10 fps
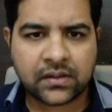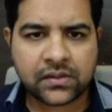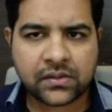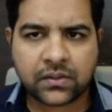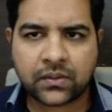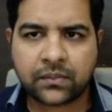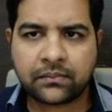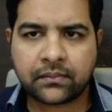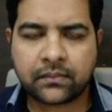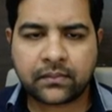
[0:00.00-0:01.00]
So
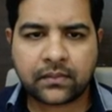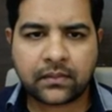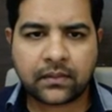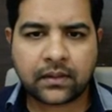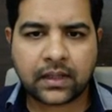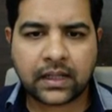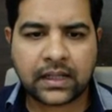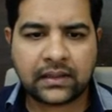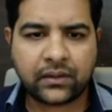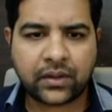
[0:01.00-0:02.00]

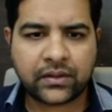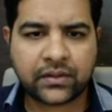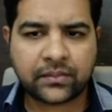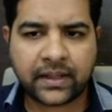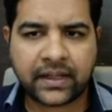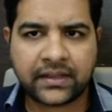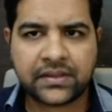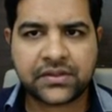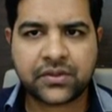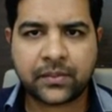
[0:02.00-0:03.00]
I'll not buy
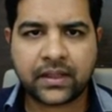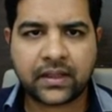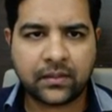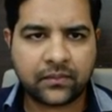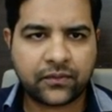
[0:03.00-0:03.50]
this domain.